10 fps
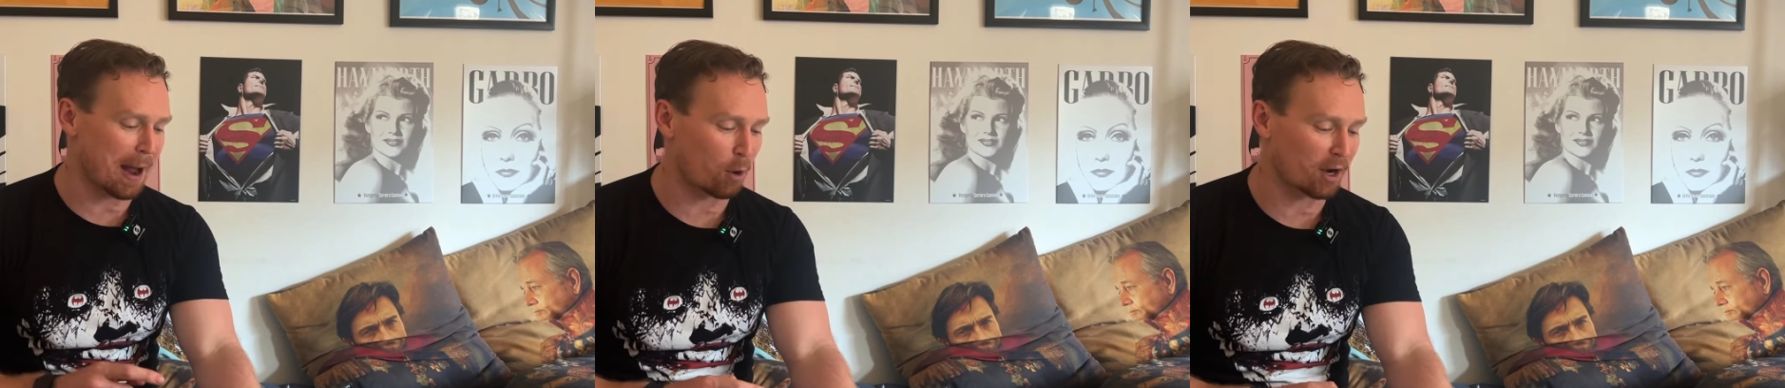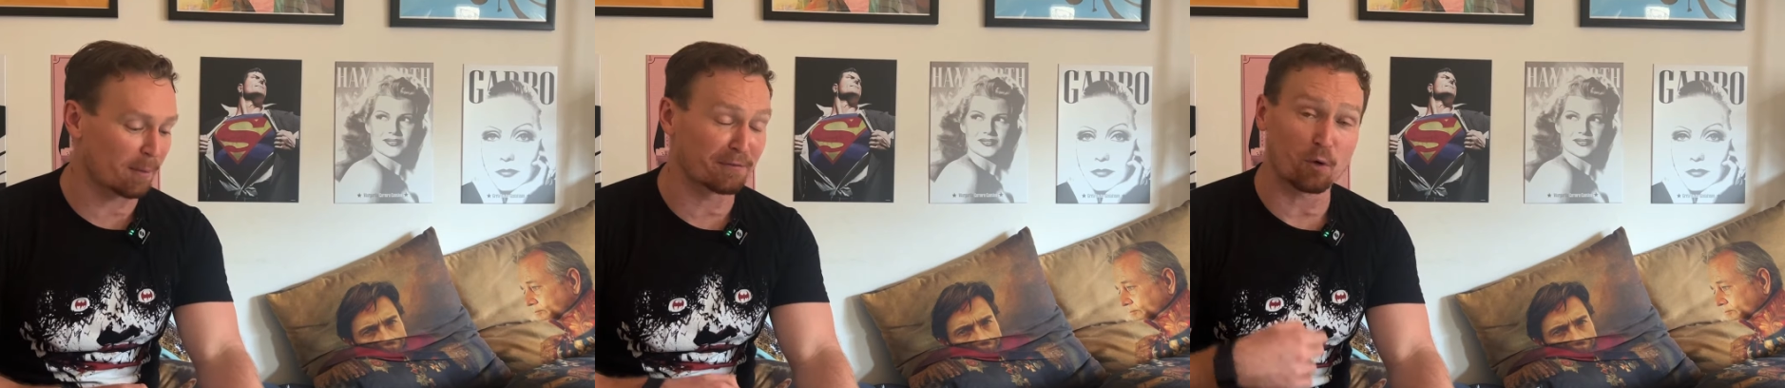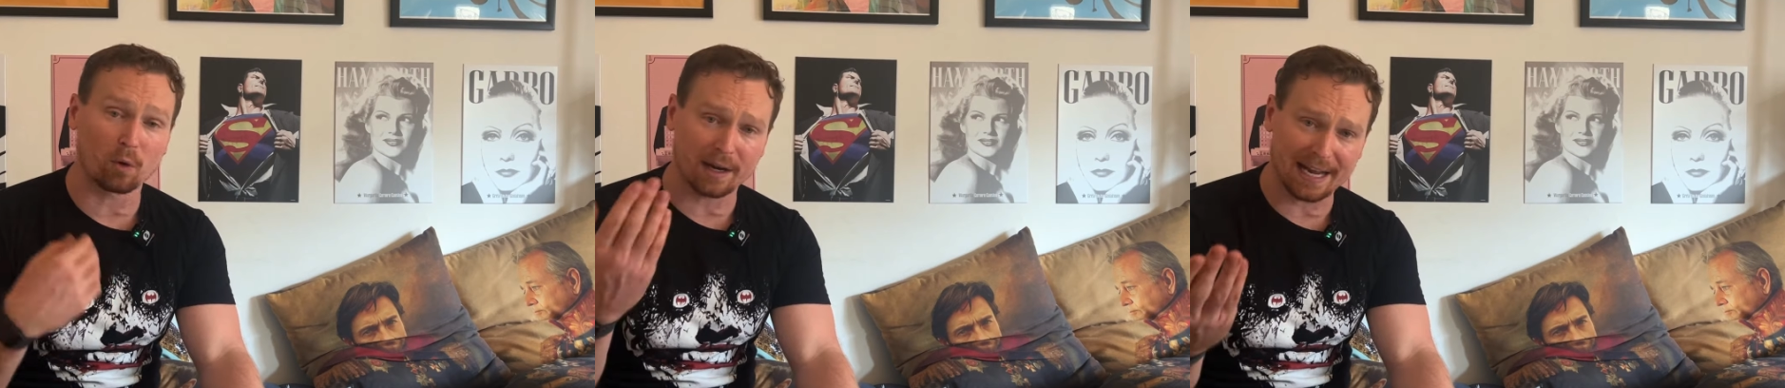Speaker 1: DC
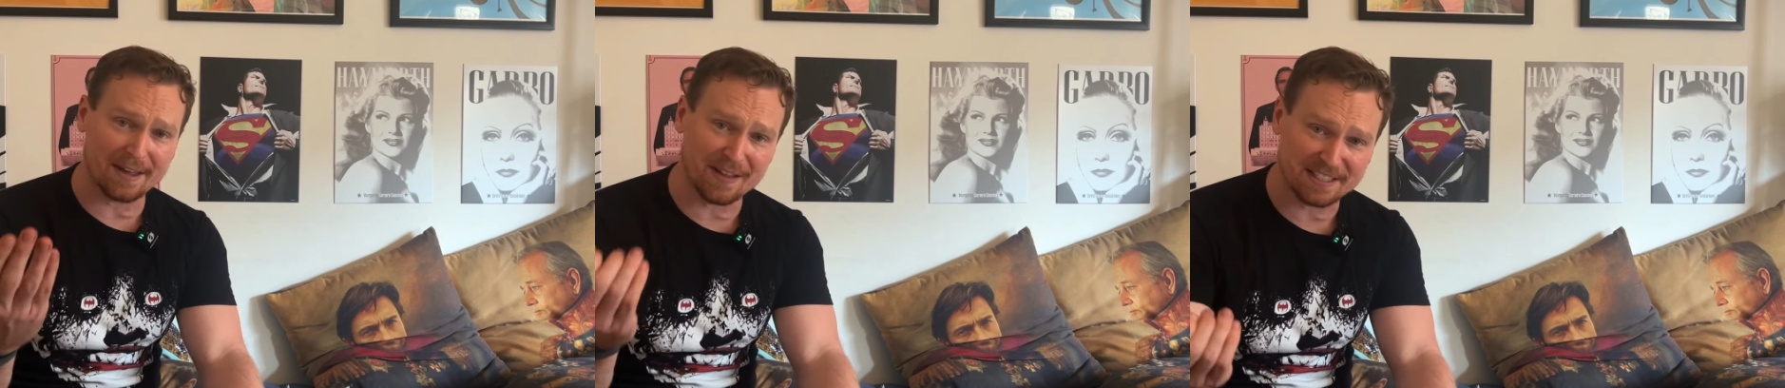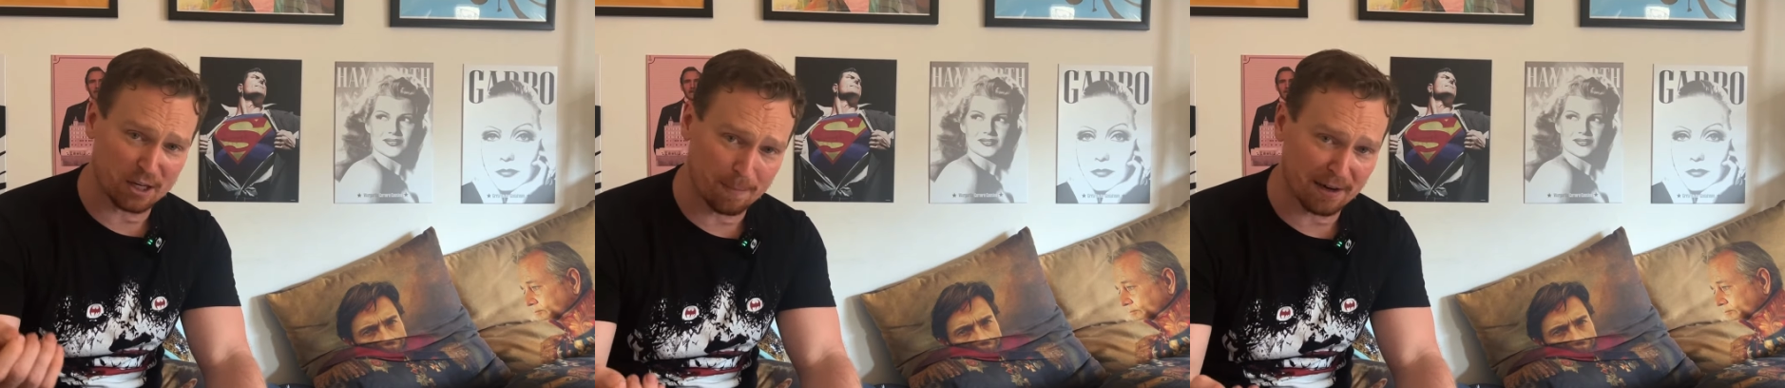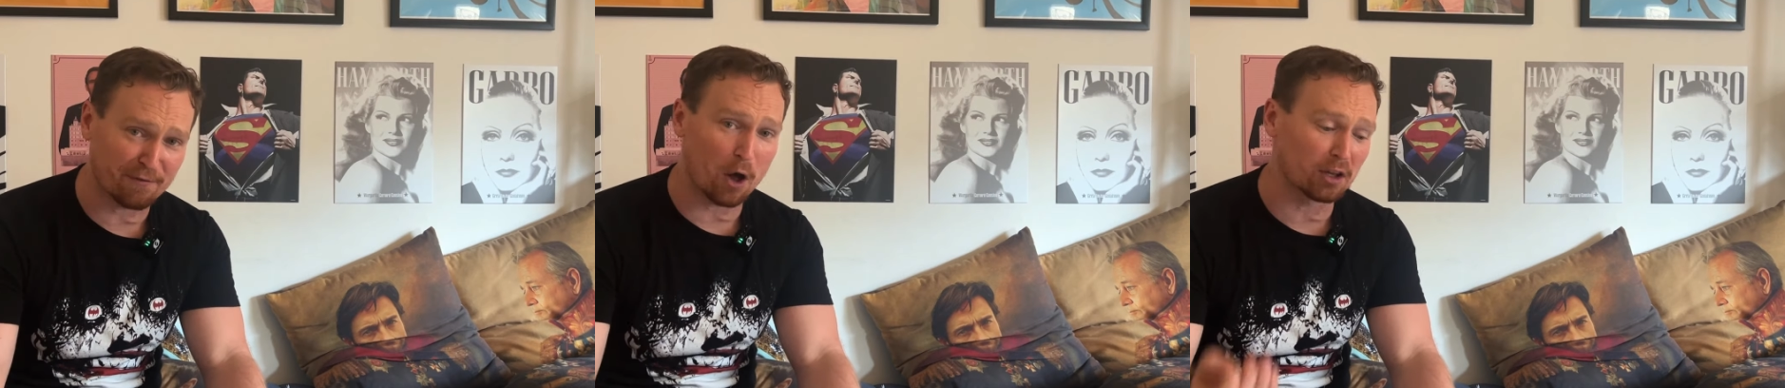Horror Presents
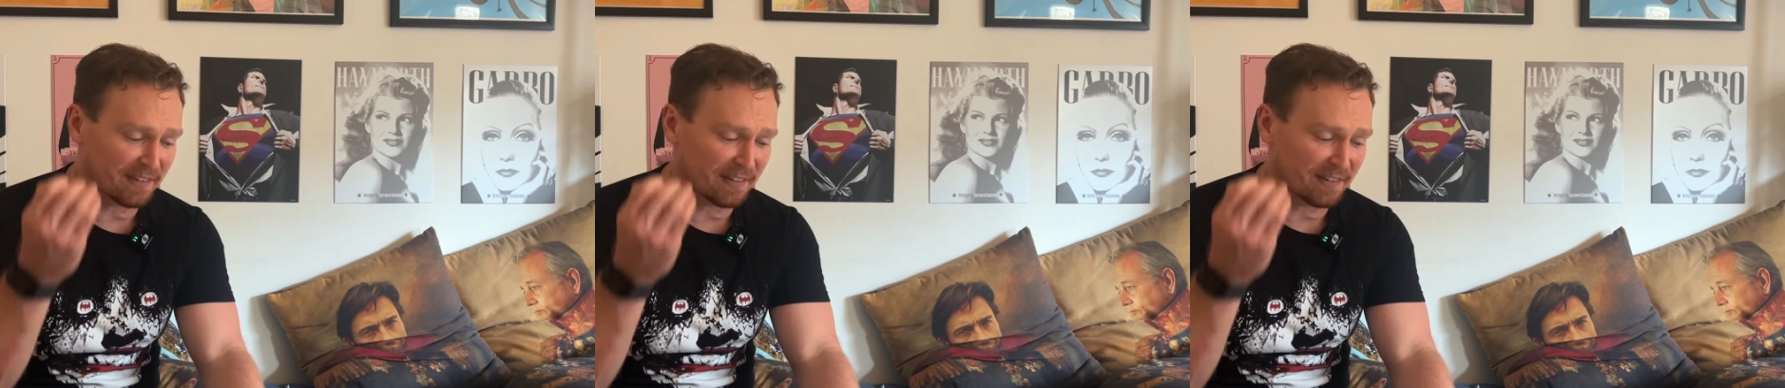Creature